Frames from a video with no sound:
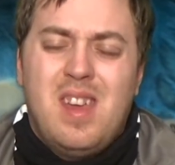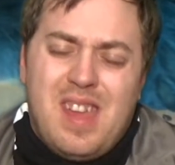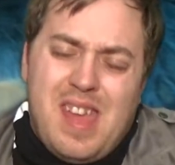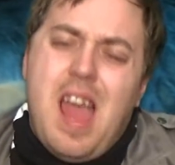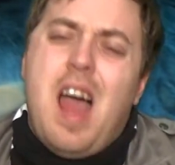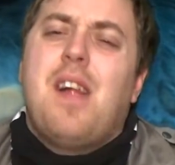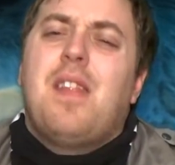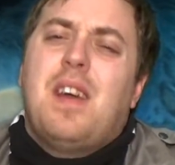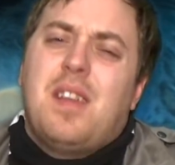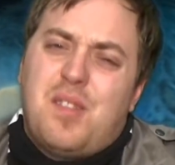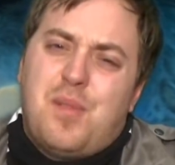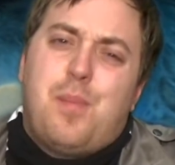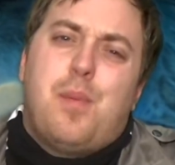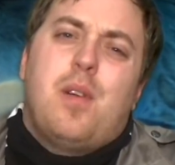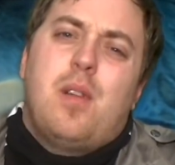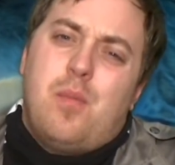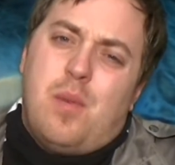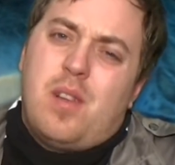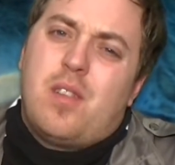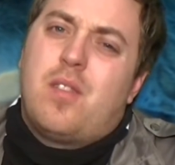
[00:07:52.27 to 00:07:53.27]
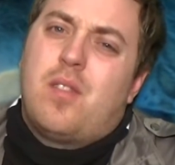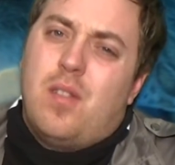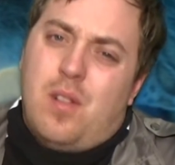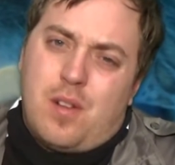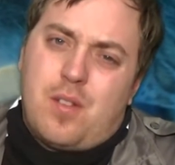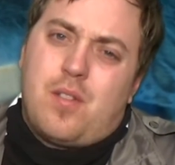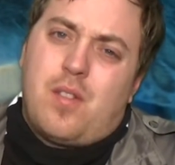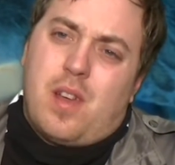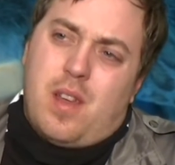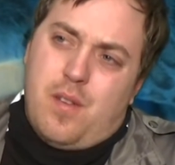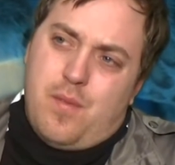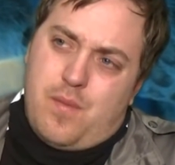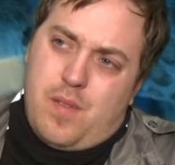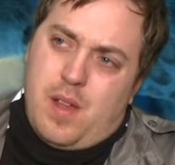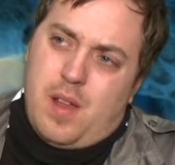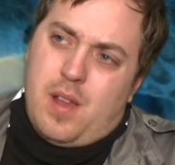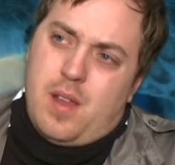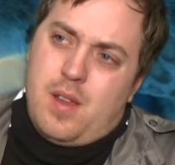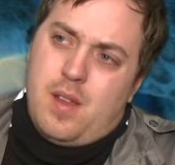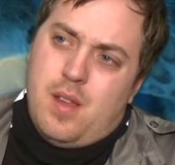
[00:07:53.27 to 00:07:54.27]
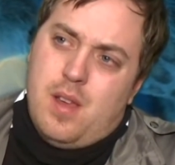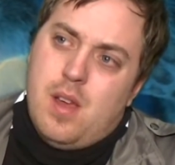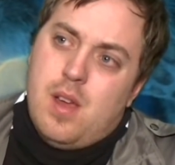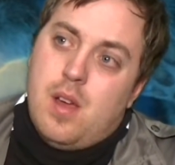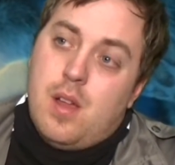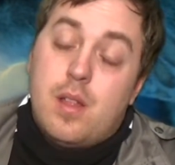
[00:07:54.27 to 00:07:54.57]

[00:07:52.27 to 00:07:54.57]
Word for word: yeah, that's pretty much looks like a villain.